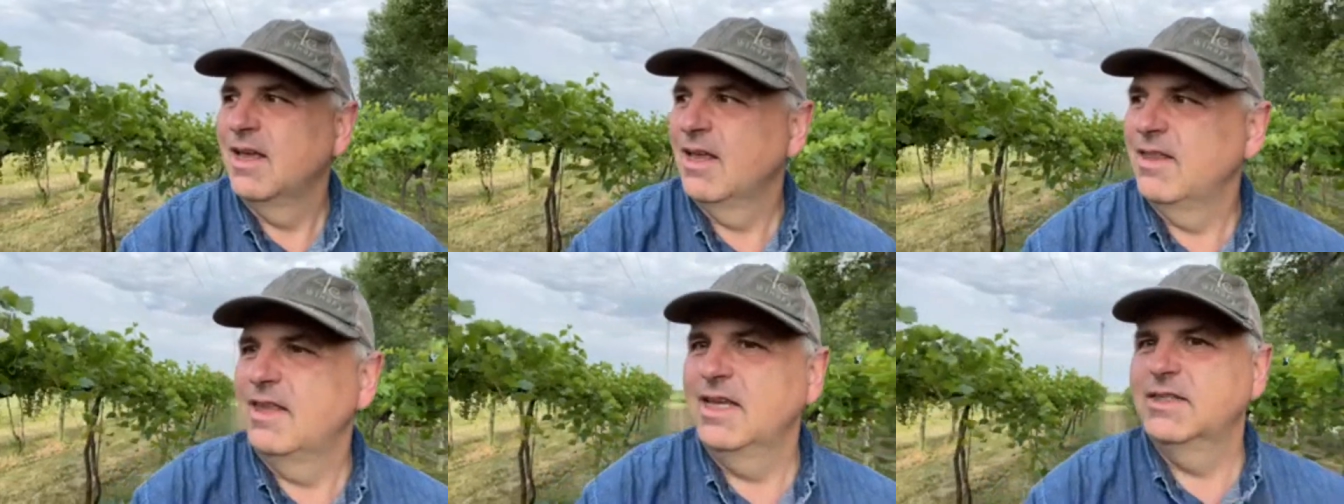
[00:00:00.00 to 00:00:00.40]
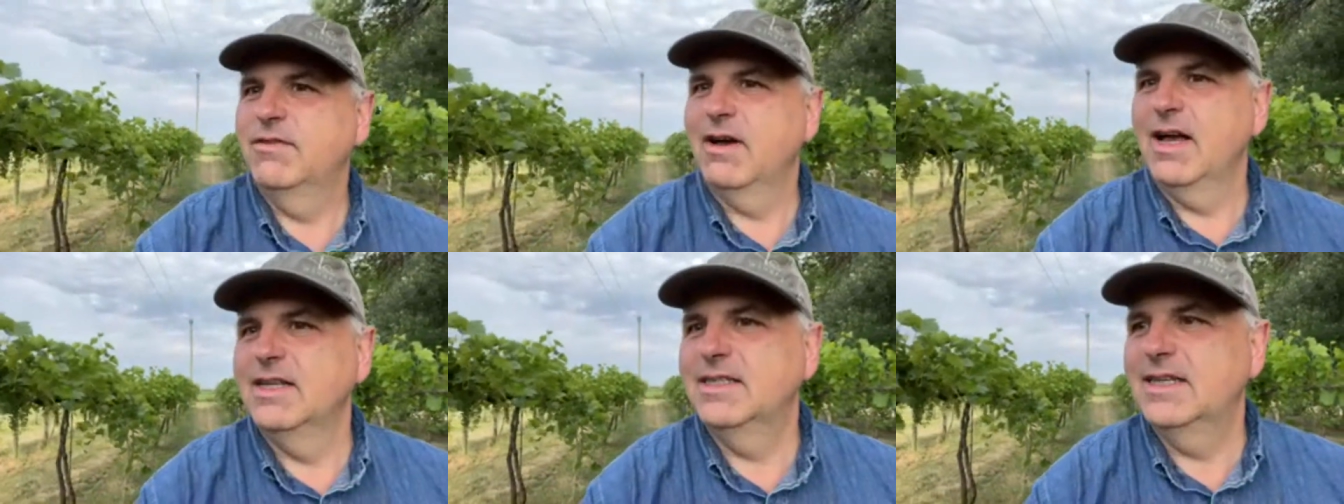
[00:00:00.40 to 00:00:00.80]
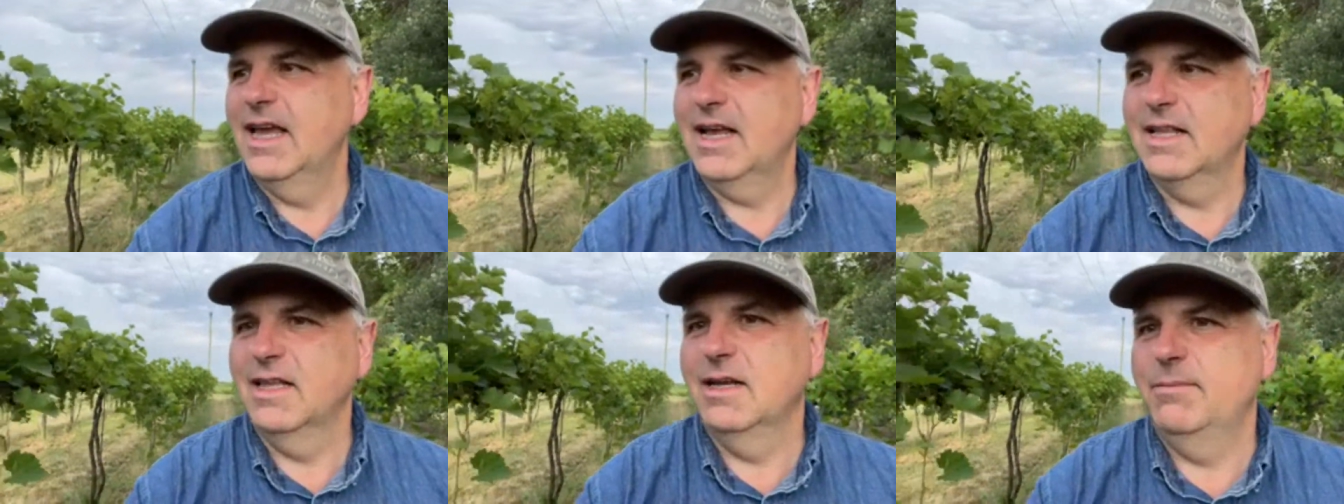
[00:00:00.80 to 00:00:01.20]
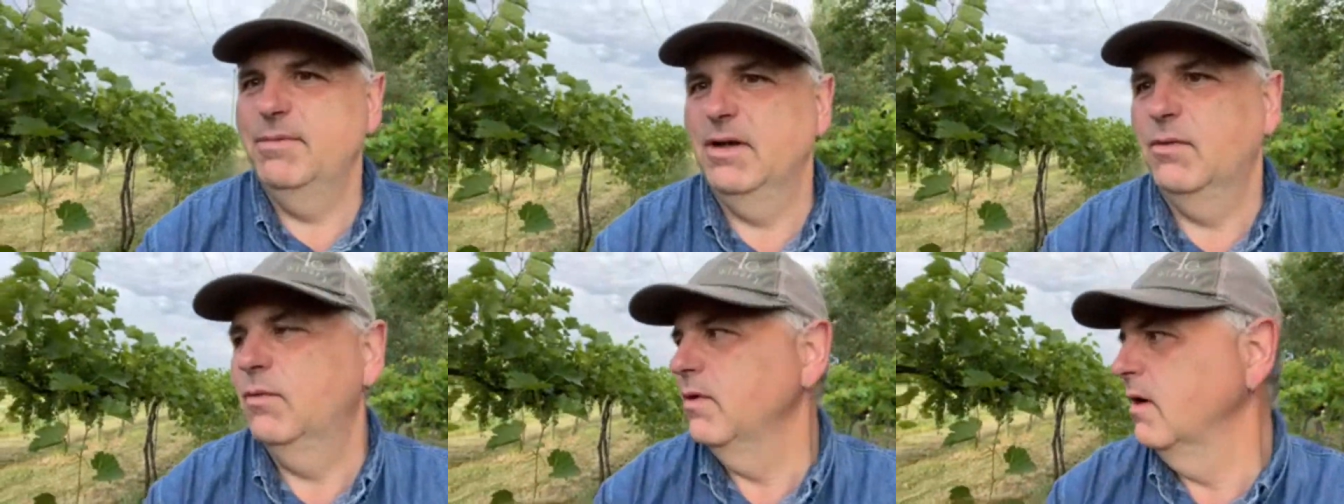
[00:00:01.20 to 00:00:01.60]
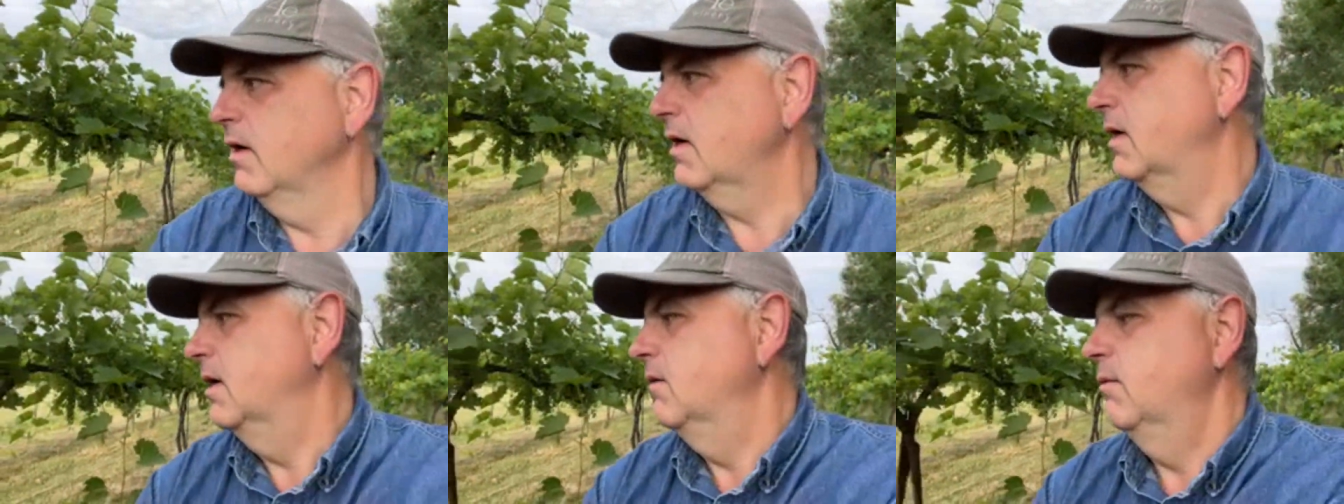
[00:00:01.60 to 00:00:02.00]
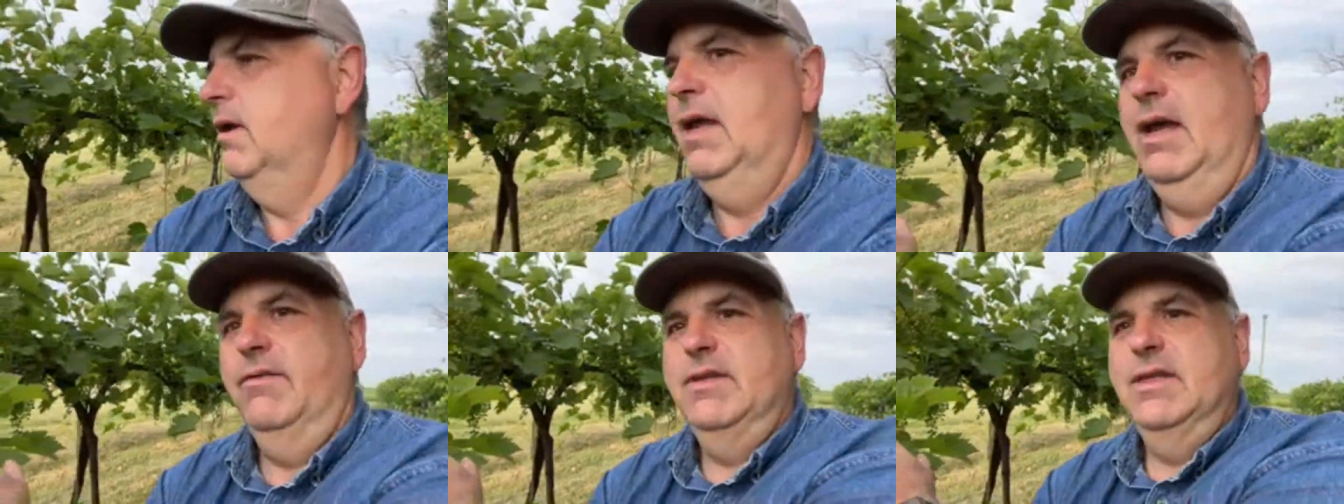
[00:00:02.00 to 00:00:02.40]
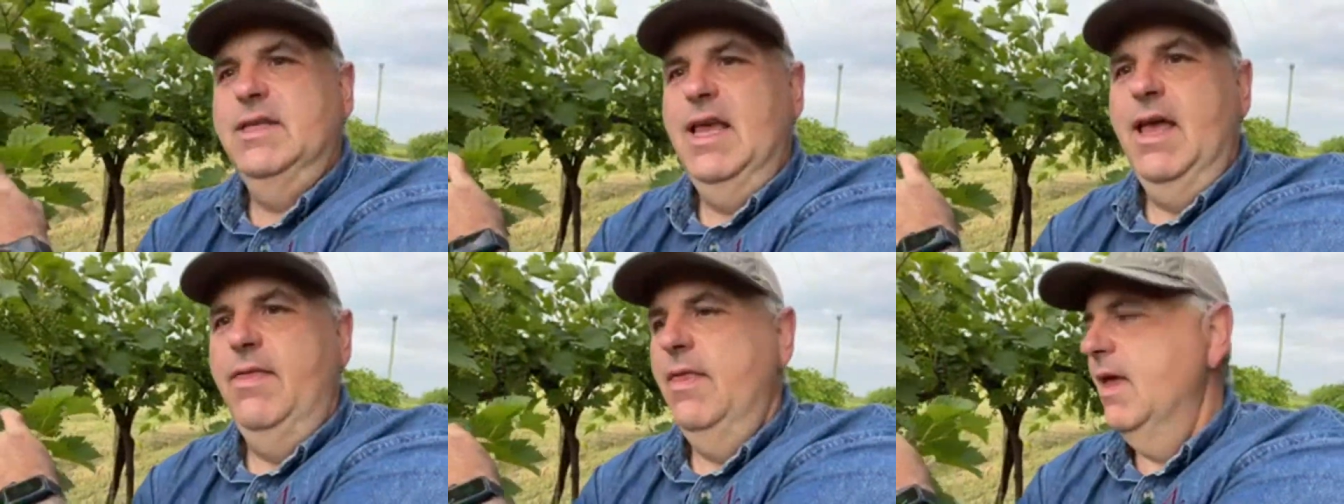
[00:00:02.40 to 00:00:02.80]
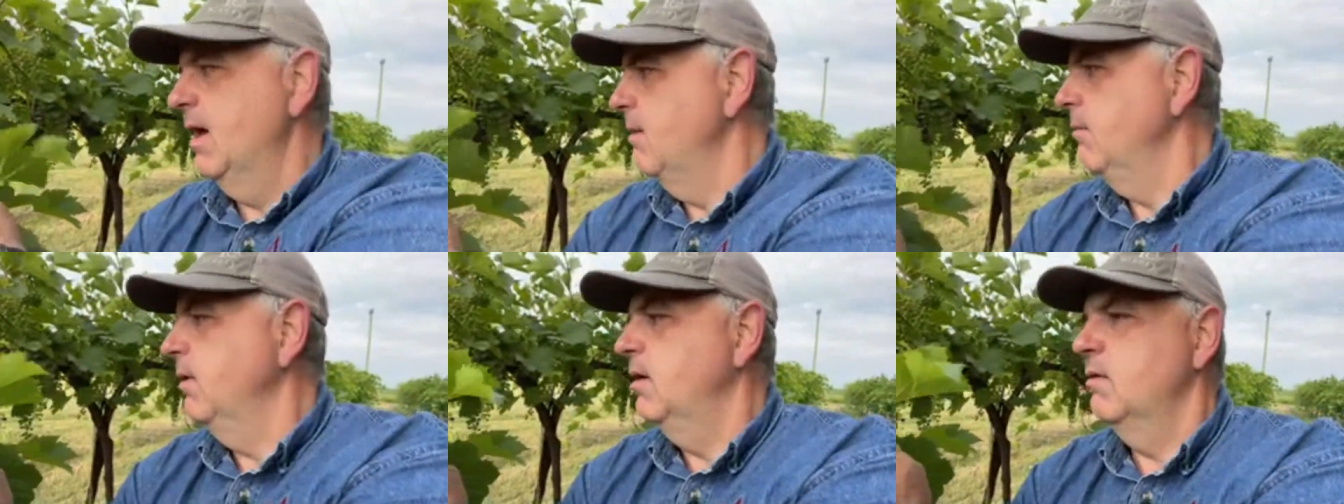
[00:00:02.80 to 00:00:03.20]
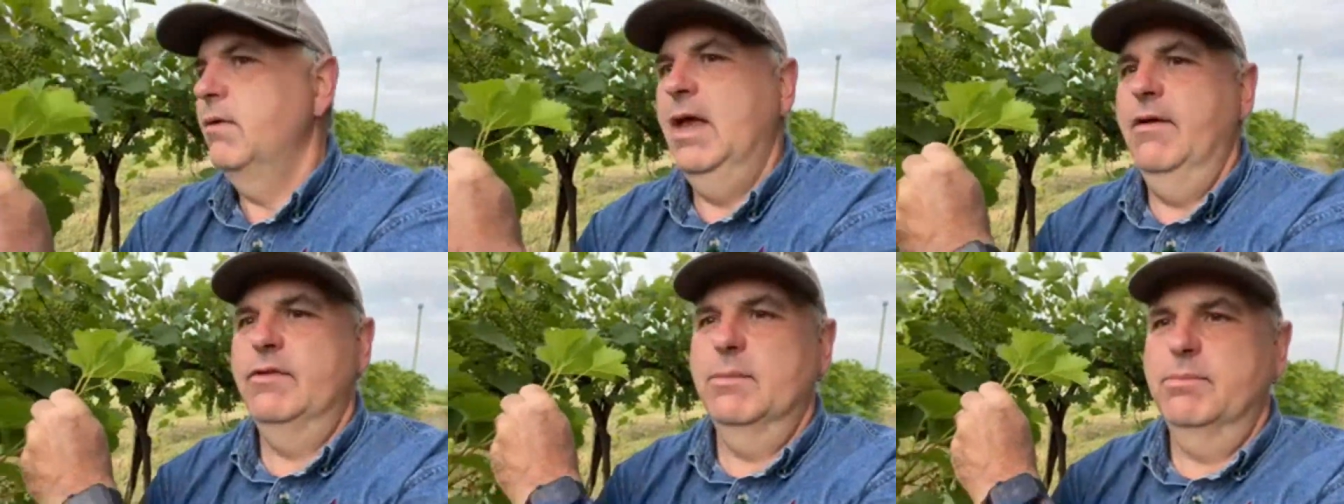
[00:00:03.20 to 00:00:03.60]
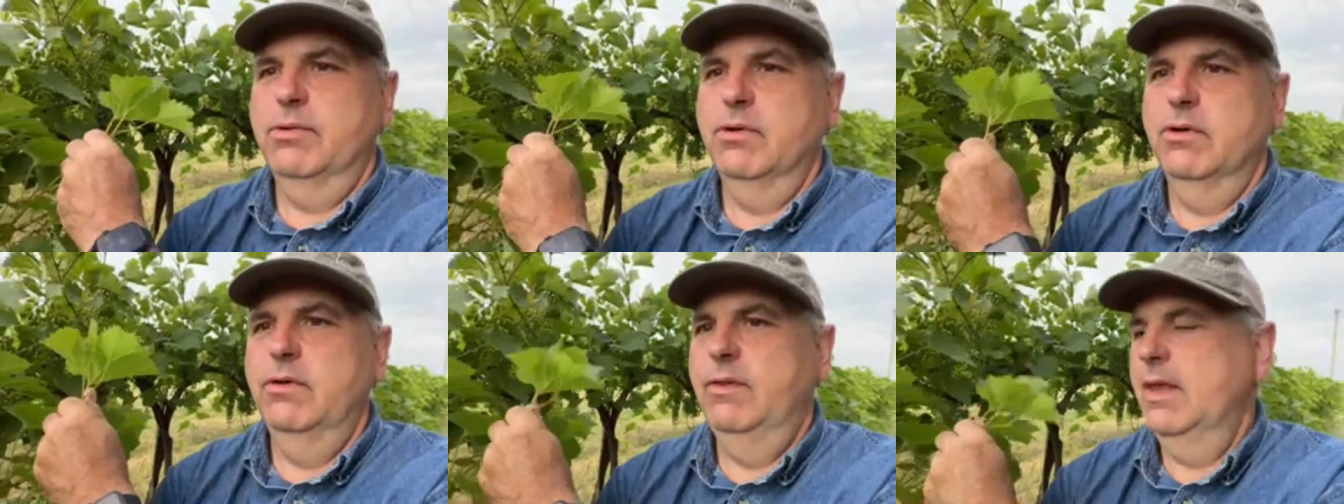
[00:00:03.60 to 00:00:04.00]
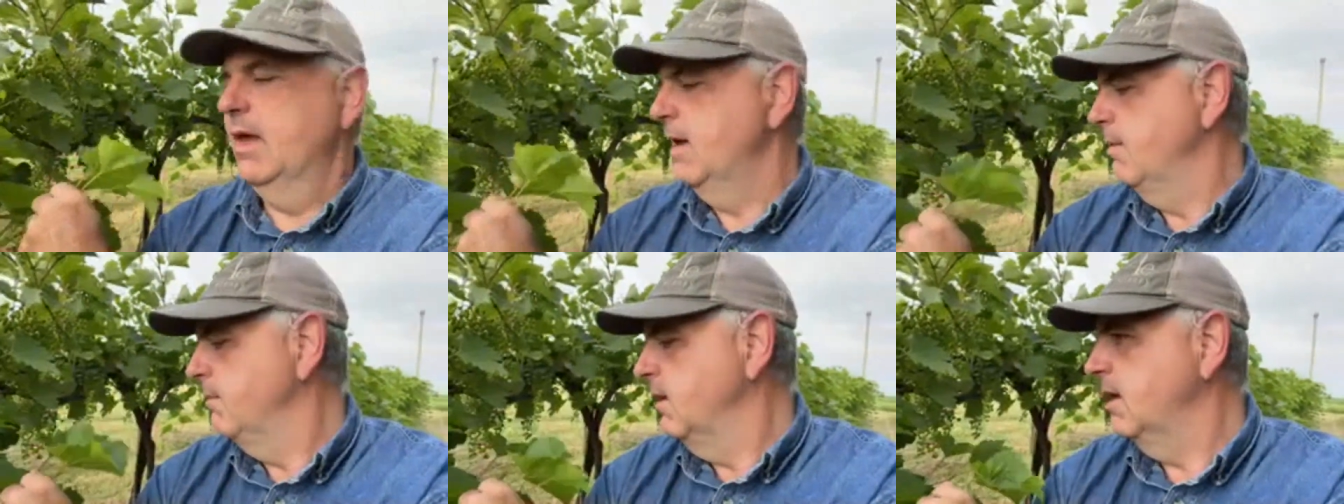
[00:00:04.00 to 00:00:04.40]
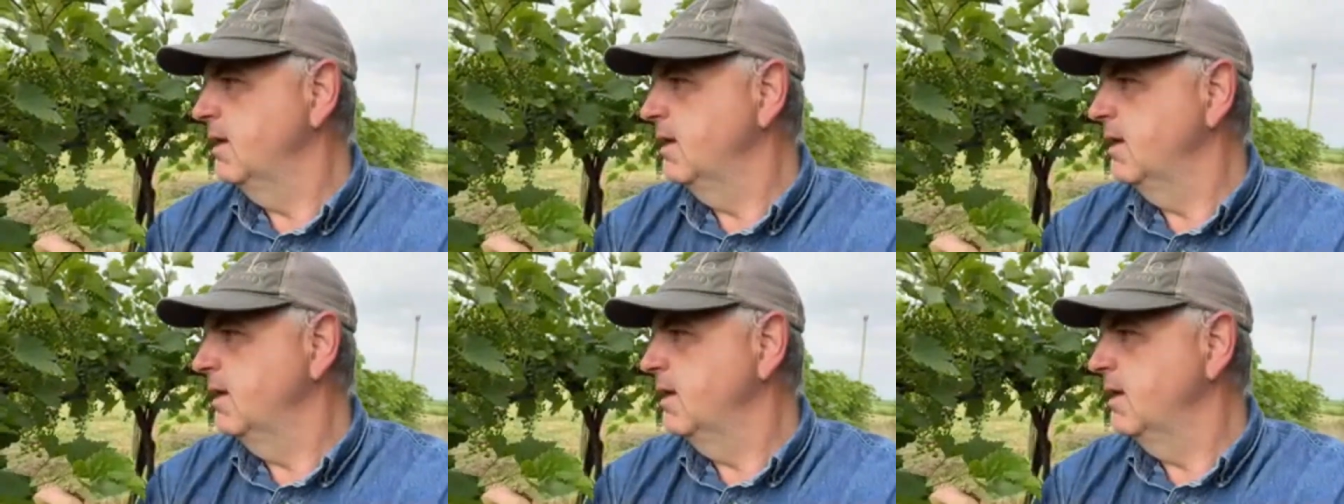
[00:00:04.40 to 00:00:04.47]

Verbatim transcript: these vines take a little bit of work. We have to tend them, we have to prune them,